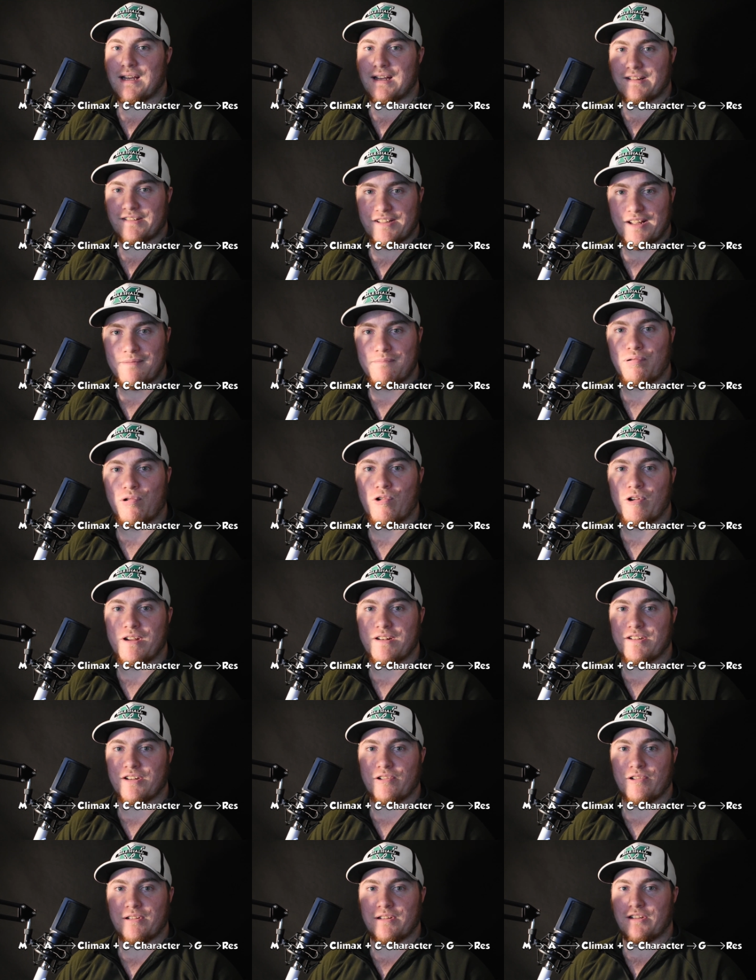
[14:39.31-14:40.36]
At some point
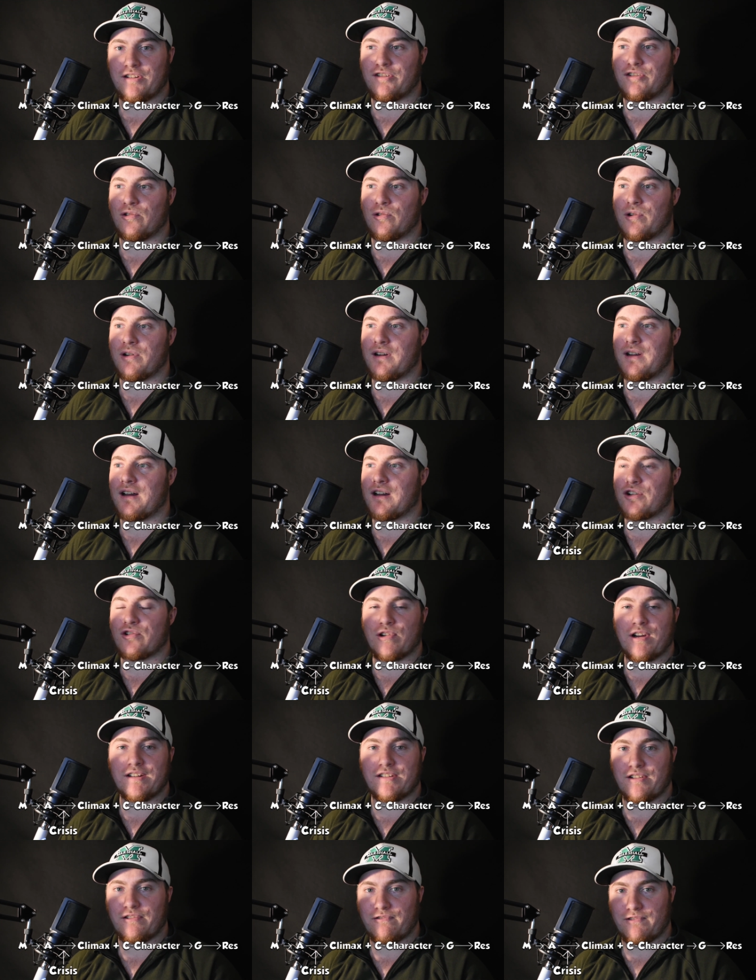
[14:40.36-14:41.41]
during the story, a
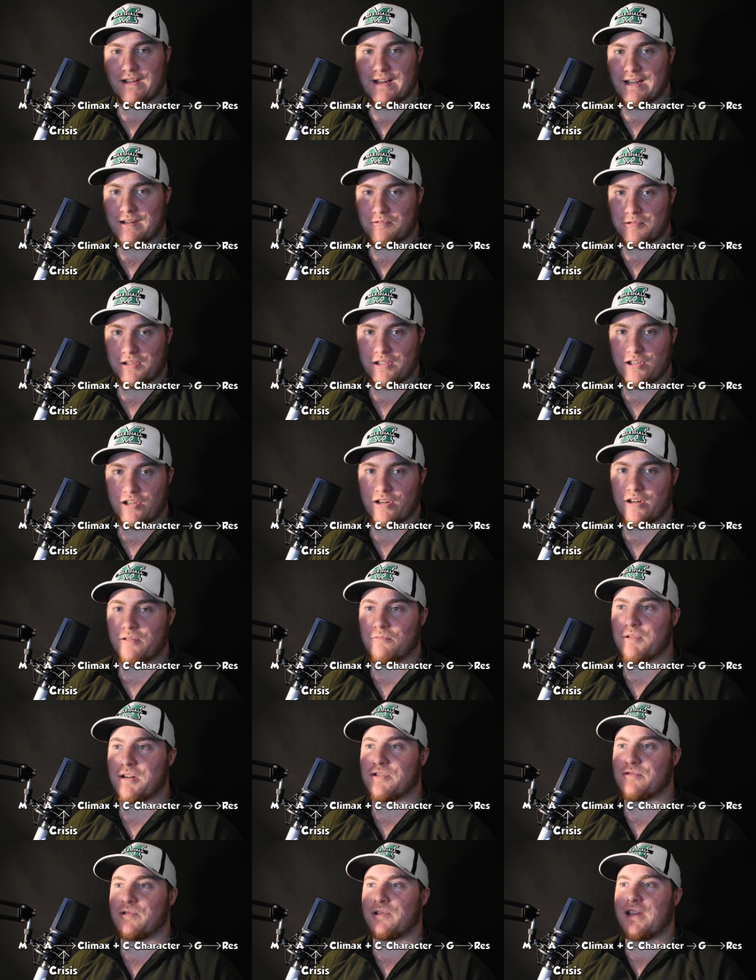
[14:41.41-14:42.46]
crisis flag will occur,
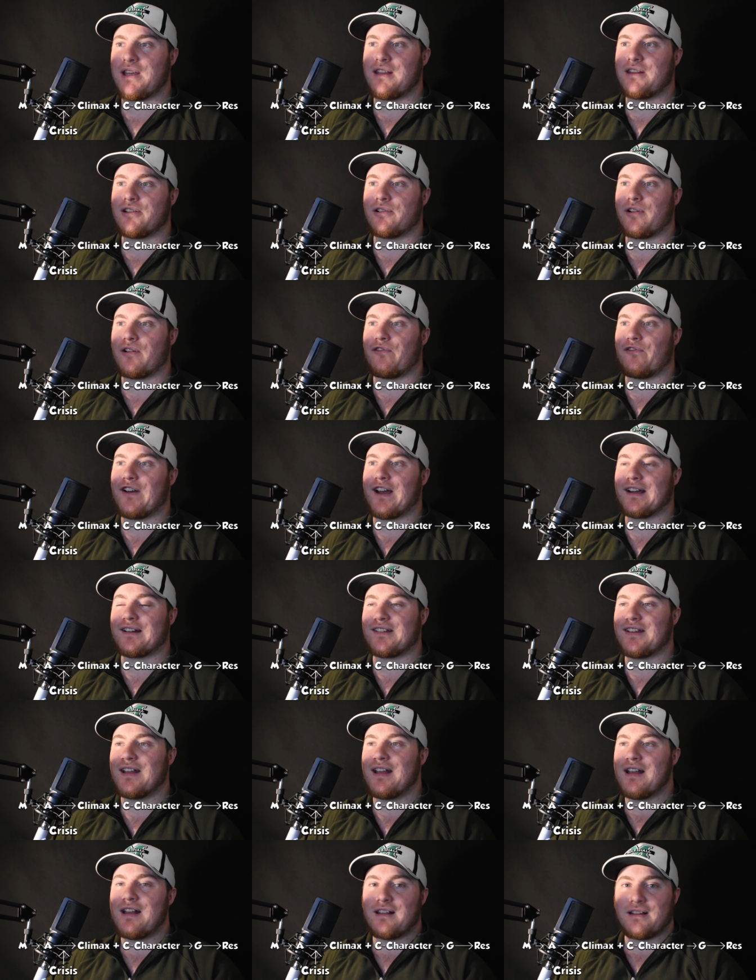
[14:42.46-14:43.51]
which will either affect
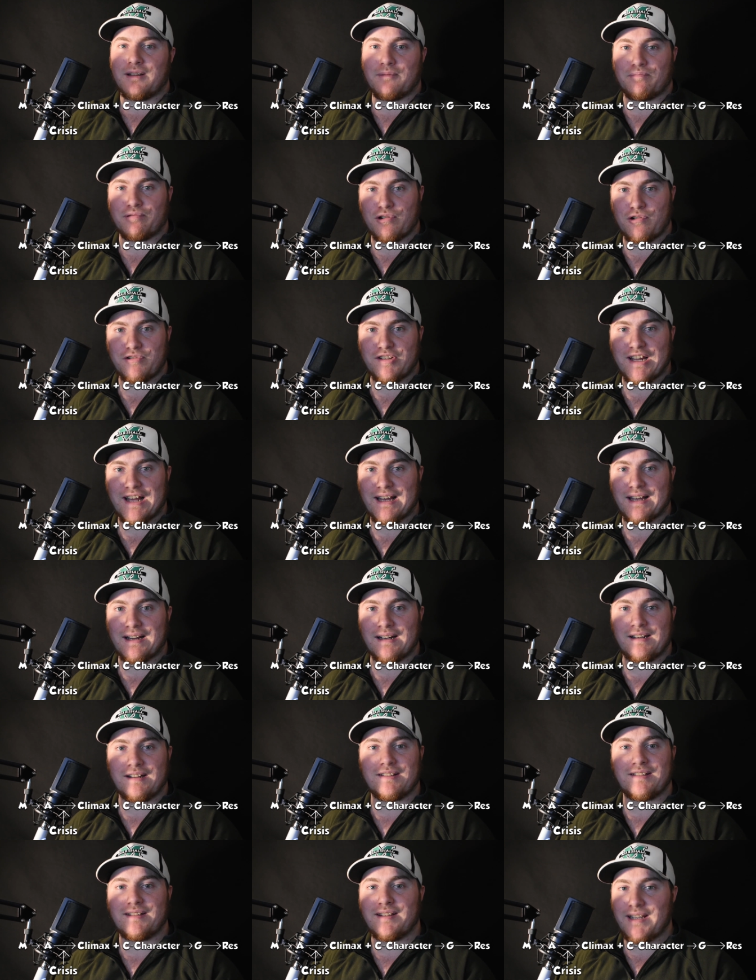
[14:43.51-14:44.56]
the
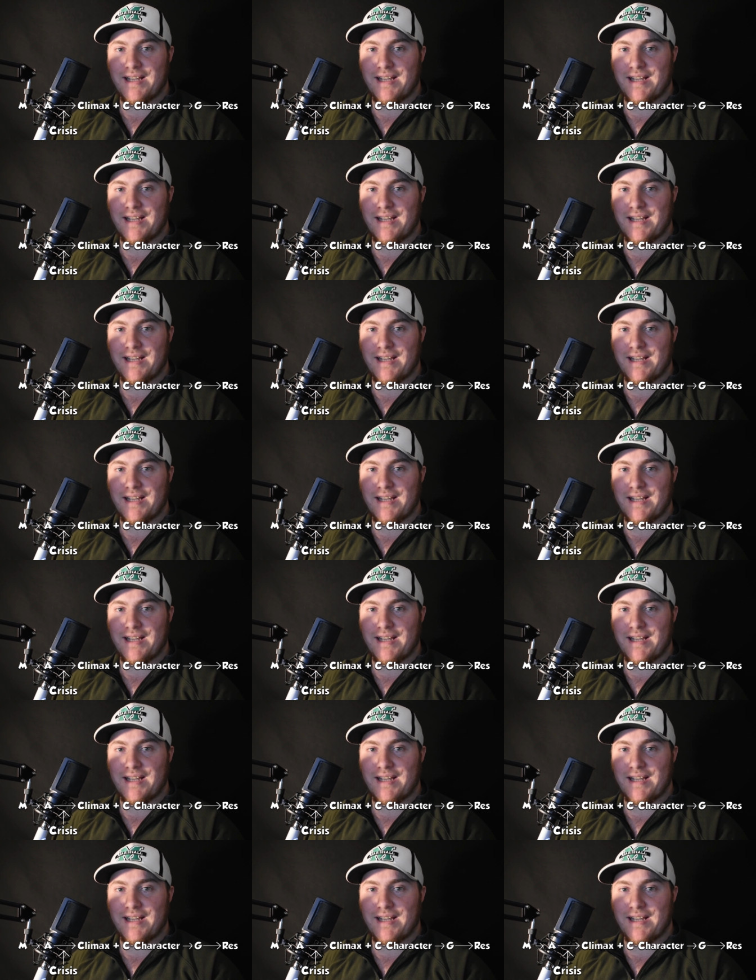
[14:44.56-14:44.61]
protagonist,